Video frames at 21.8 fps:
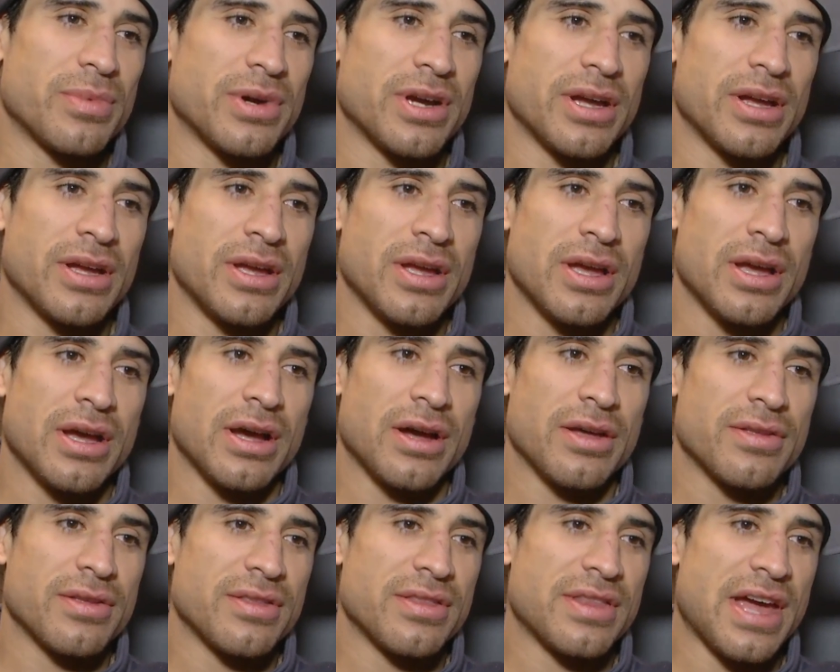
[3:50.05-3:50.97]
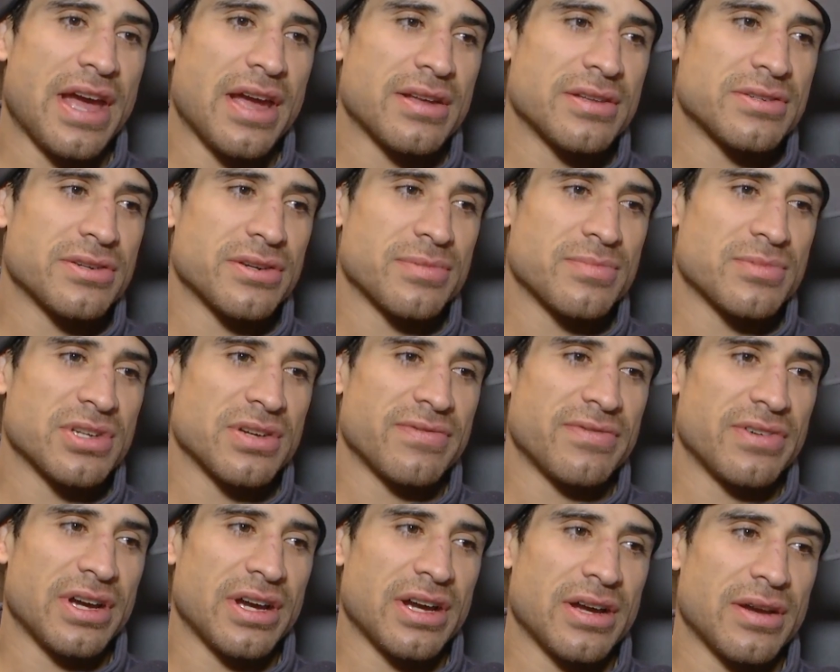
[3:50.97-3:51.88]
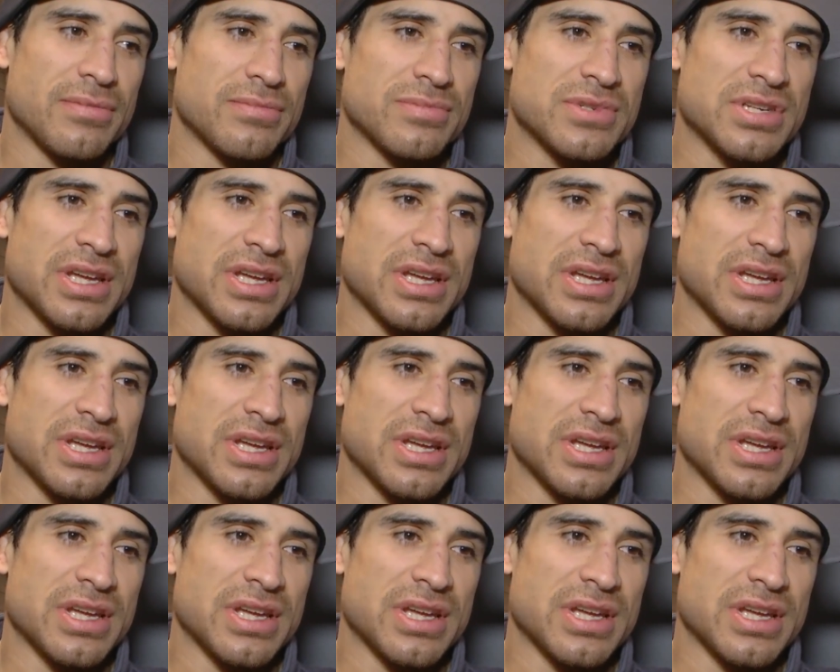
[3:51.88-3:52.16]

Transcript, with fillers: But other than that, in terms of uh,